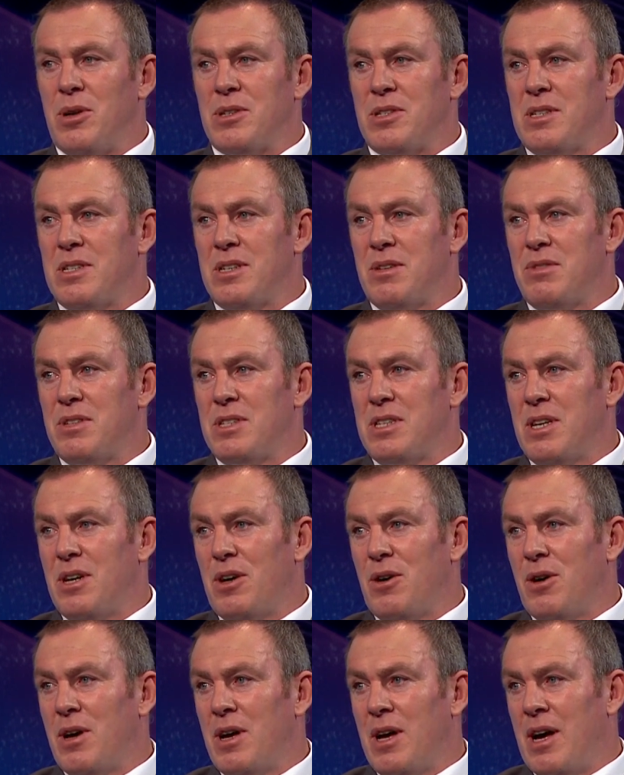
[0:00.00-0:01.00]
of positivity
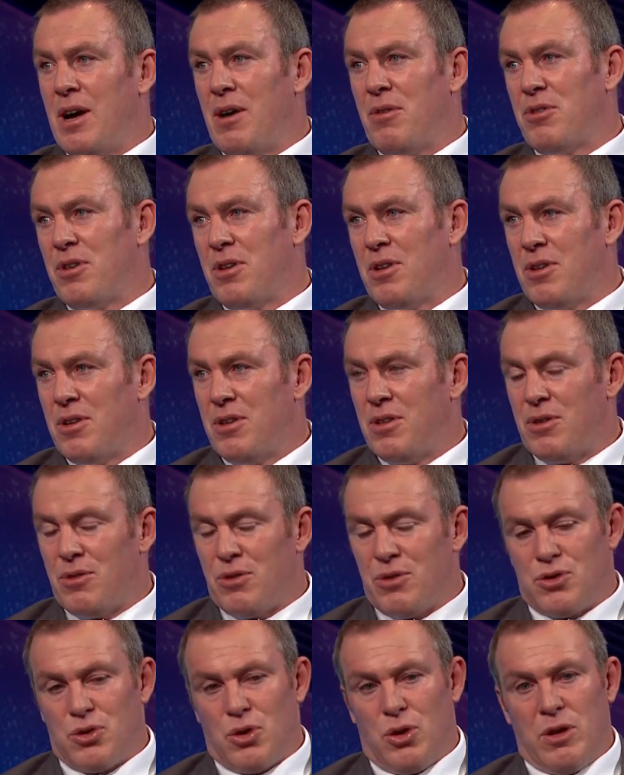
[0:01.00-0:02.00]
after the
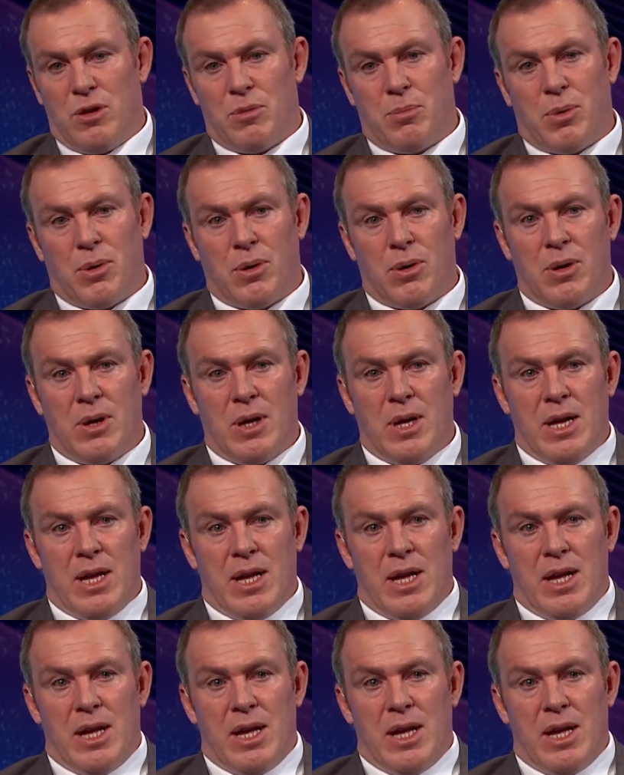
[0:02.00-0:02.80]
result, but